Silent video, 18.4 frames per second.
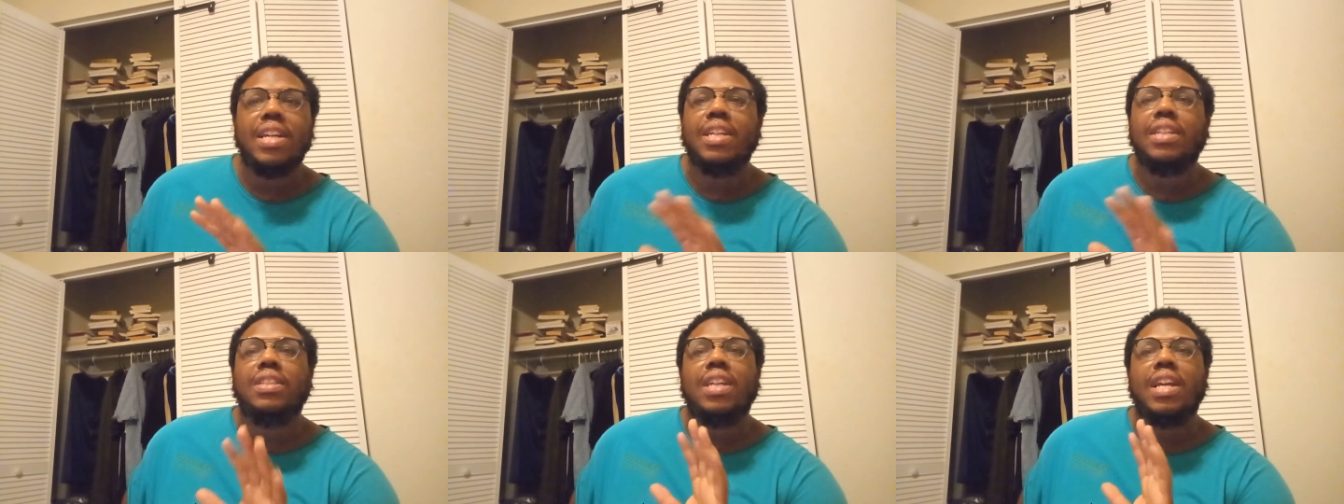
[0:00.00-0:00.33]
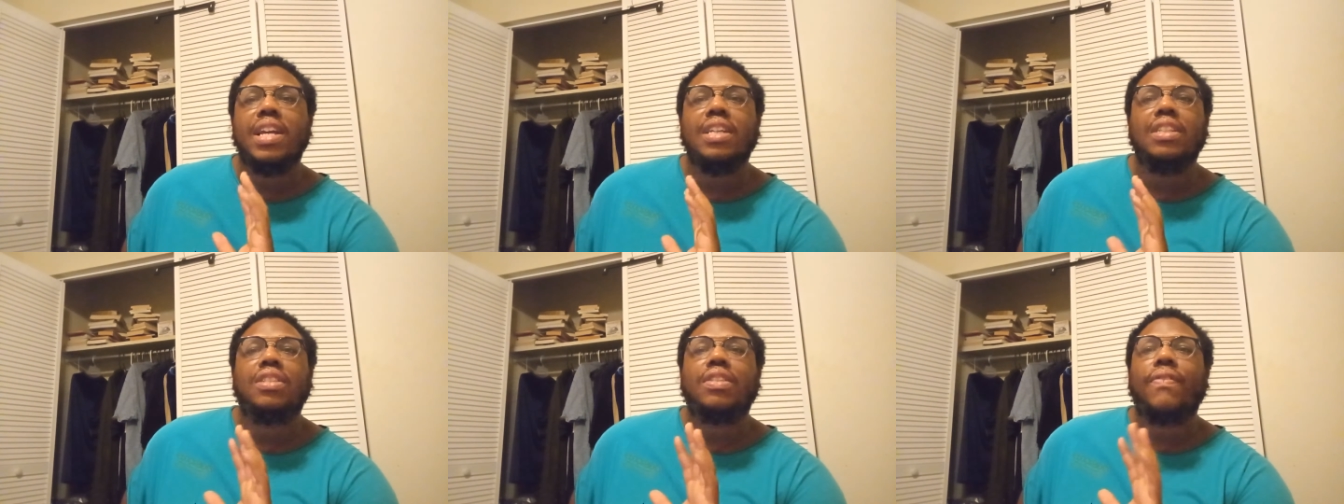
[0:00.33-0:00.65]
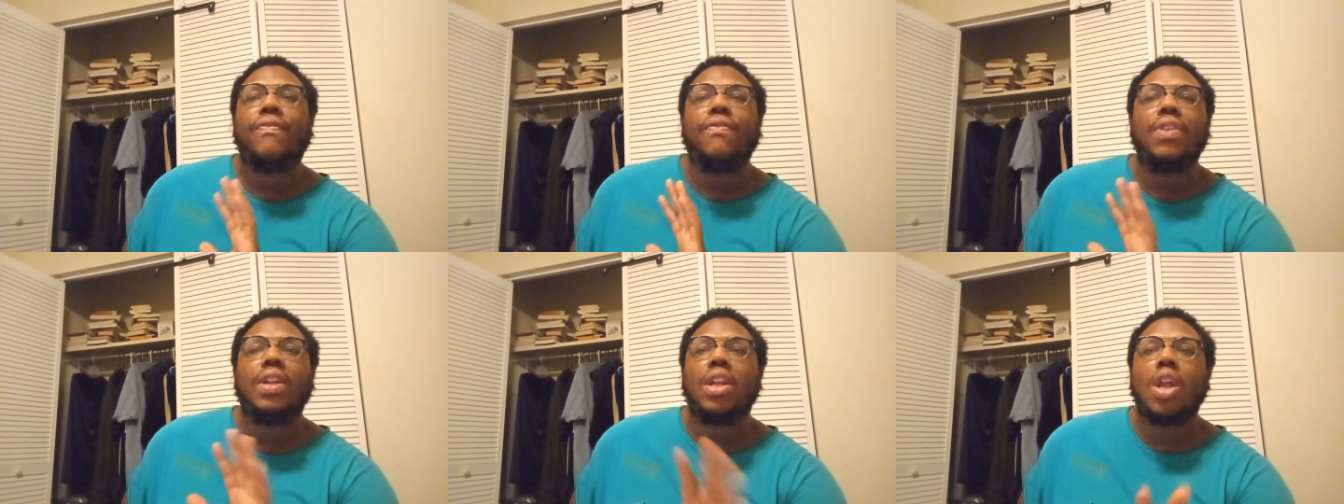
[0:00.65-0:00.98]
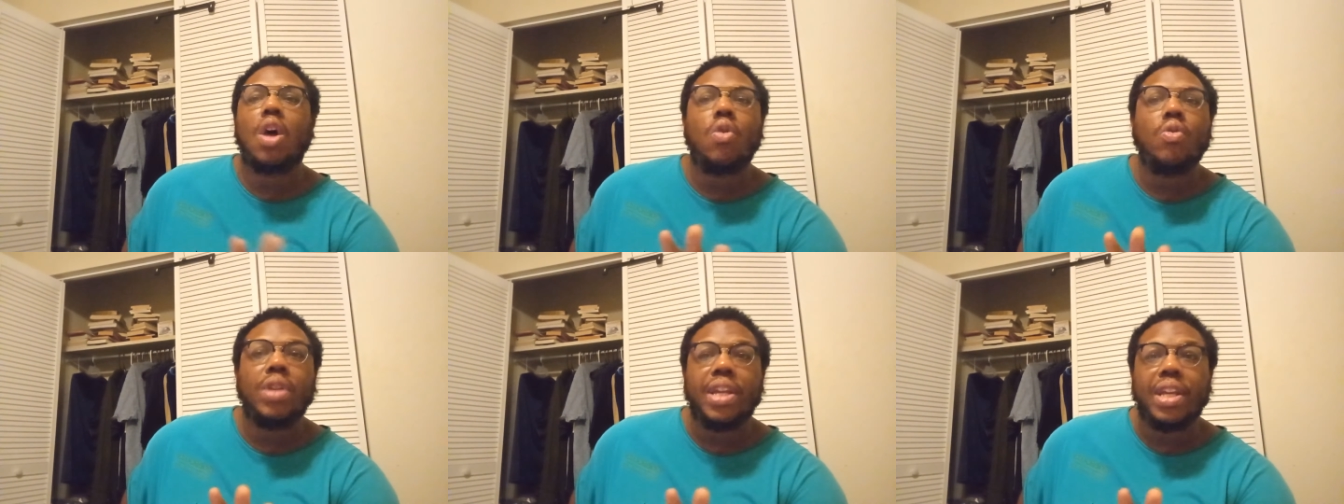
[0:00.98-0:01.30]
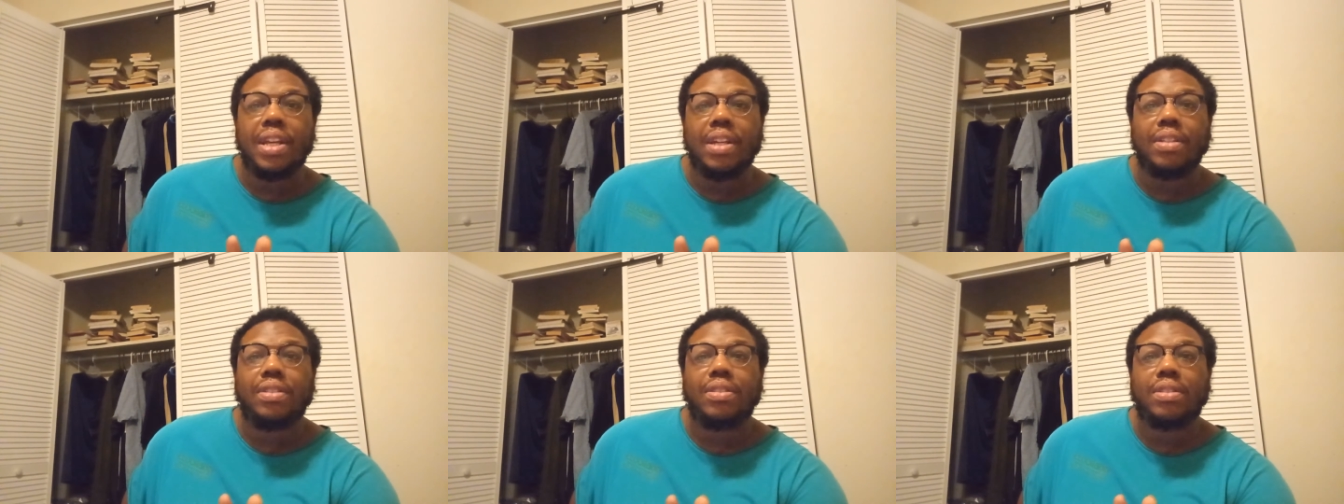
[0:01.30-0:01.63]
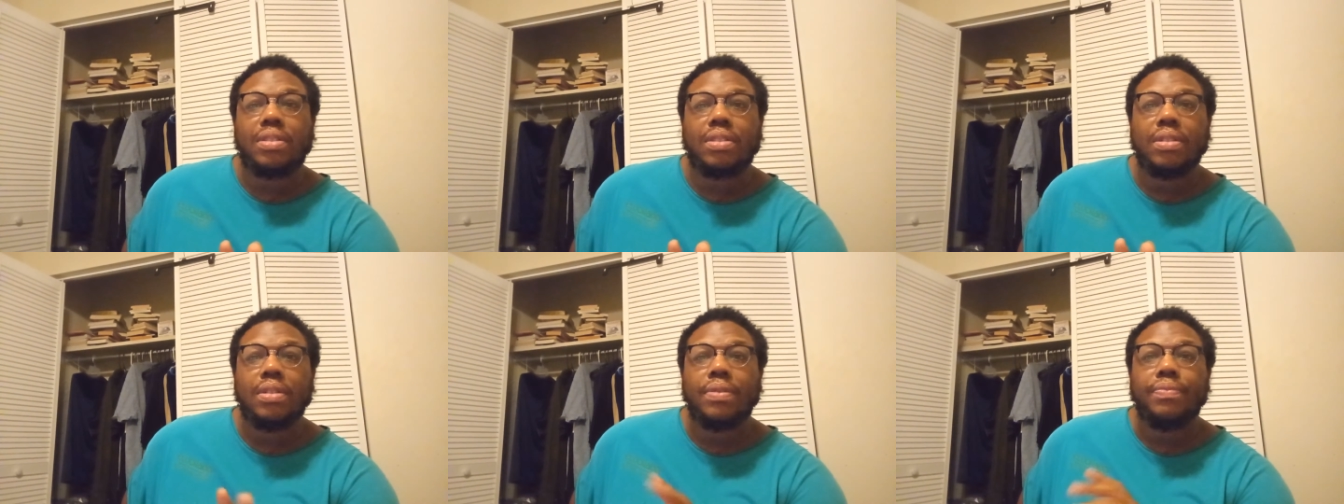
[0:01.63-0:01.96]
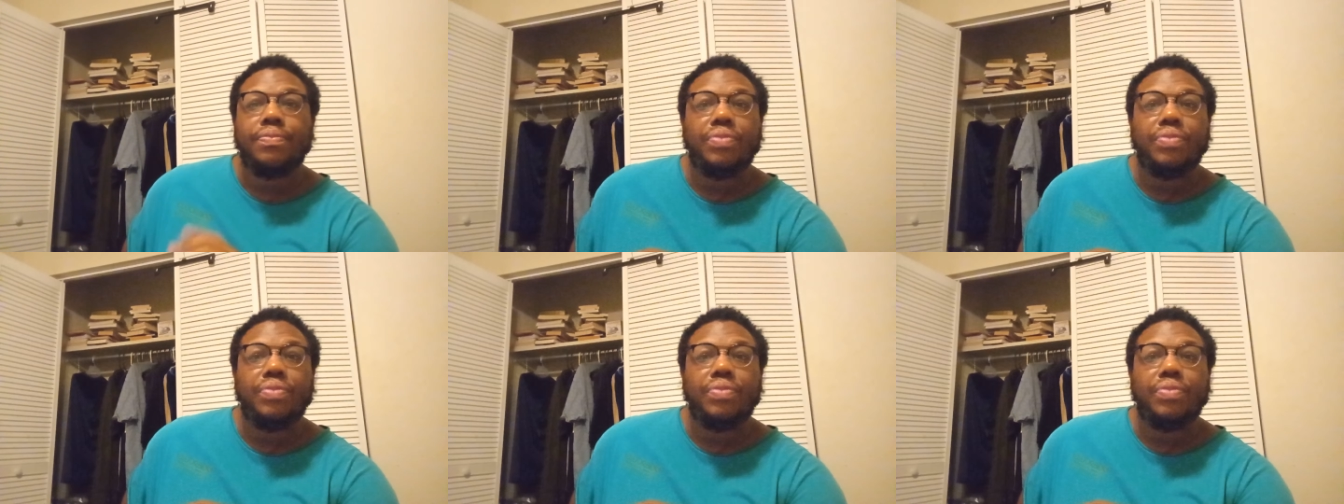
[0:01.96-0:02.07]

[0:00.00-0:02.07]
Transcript: it, it, it's felonious.